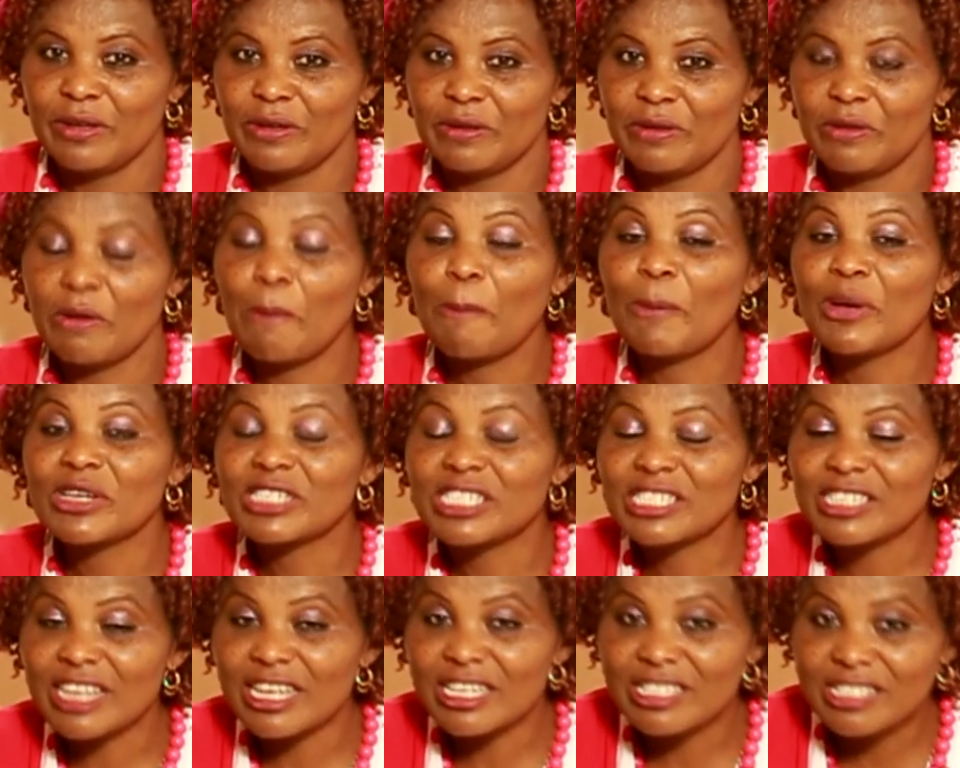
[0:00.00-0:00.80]
You
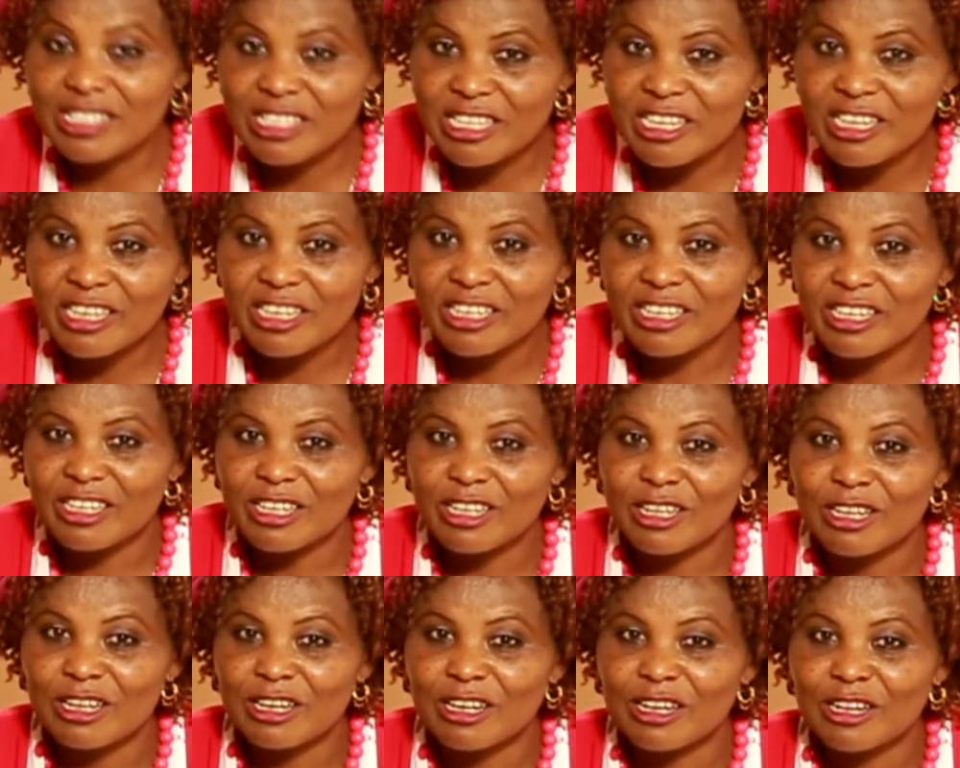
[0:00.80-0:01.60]
possess things
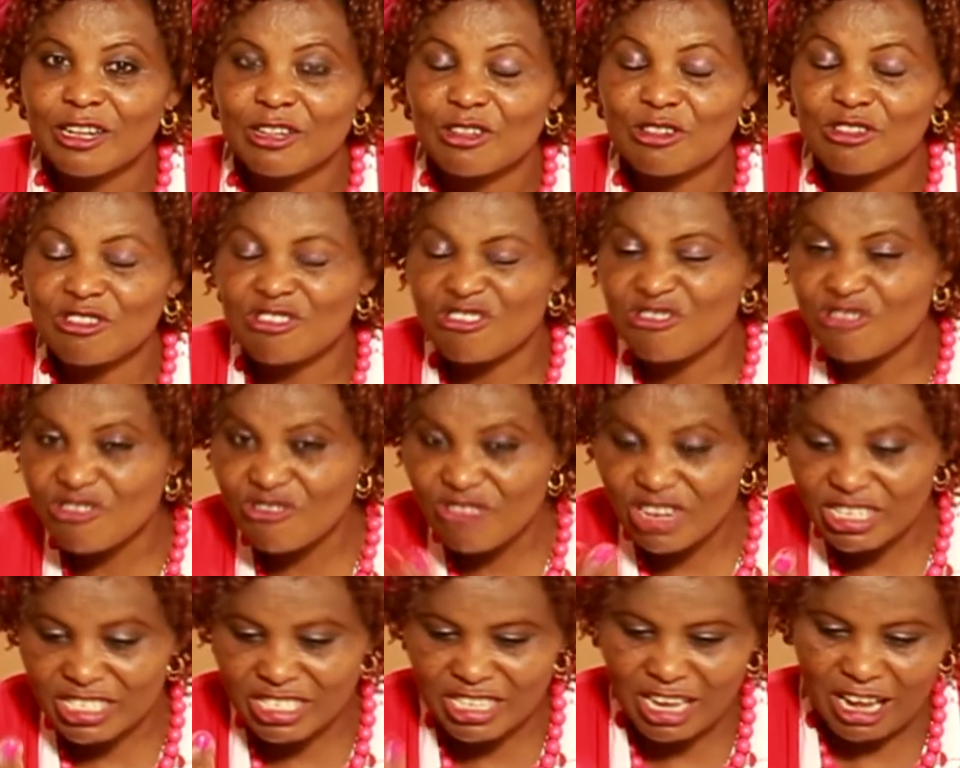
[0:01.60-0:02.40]
through
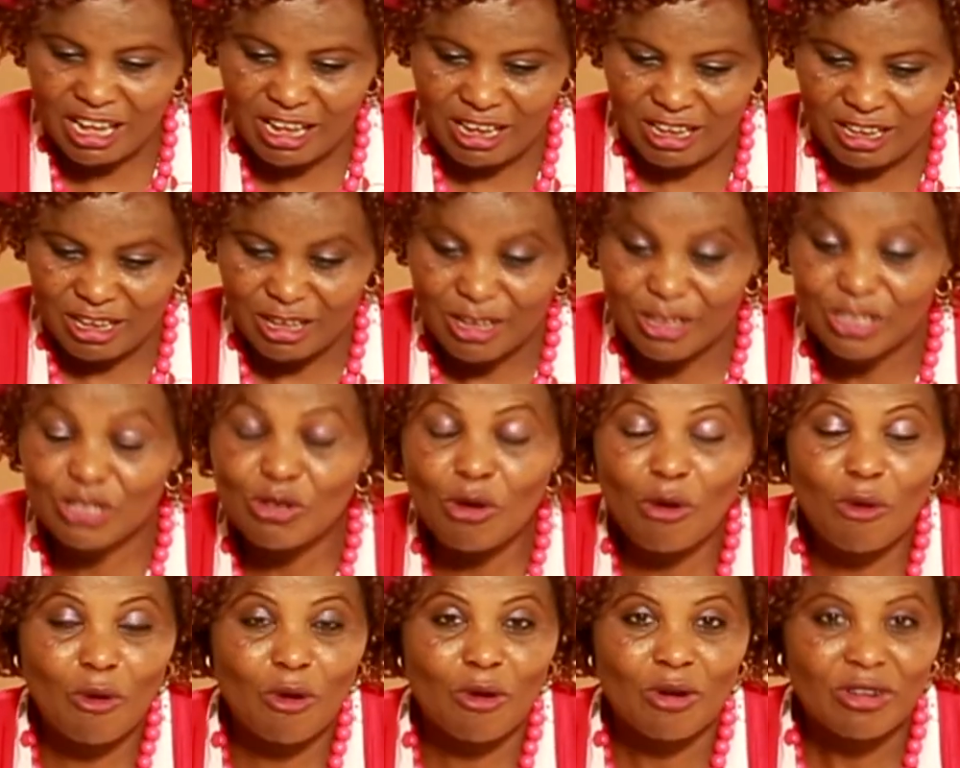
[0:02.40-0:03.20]
your tongue.
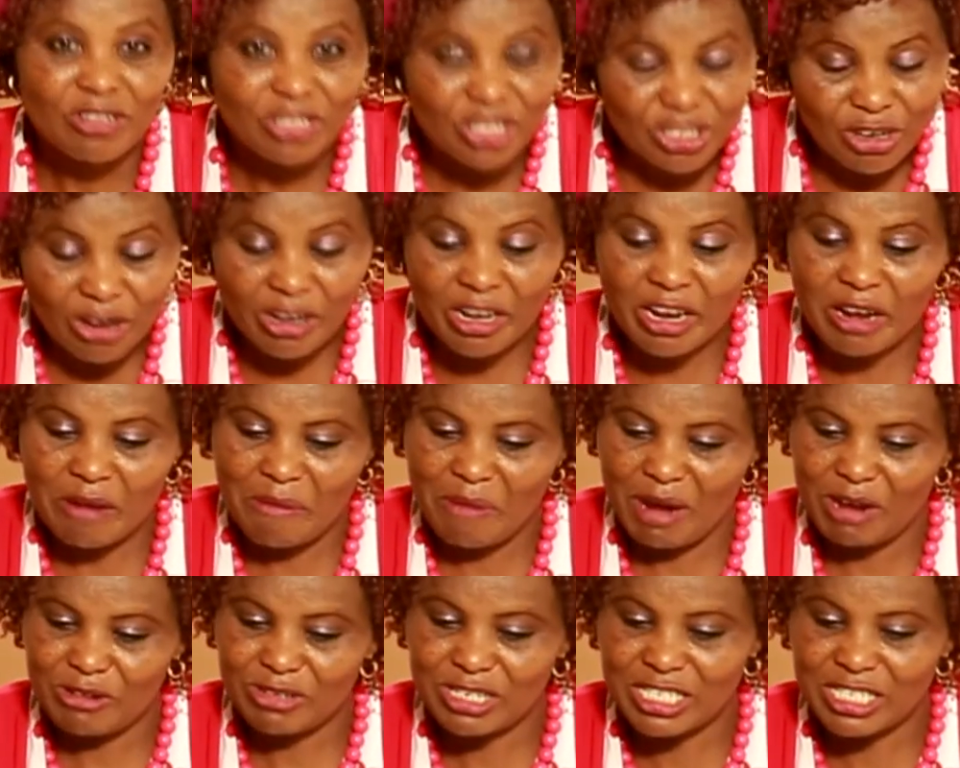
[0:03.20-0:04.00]
So talk about